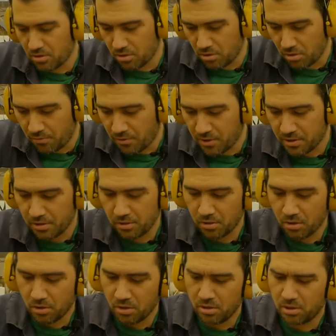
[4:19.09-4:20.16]
So far they
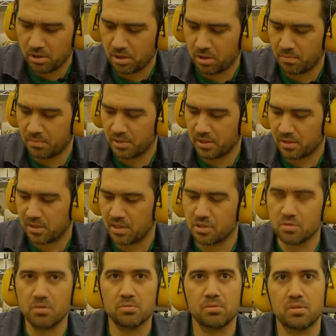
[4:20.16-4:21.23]
look good, but
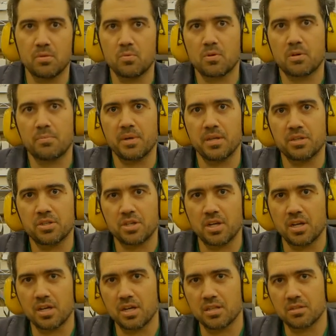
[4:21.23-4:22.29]
let's go to the workbench
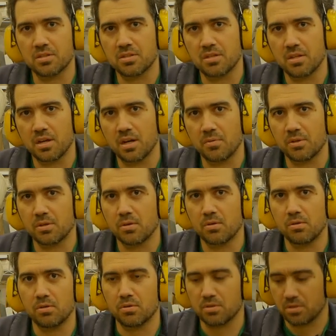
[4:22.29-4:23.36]
and see how it
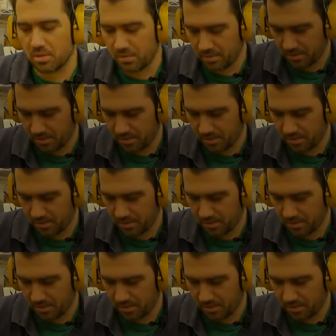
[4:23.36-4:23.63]
all looks.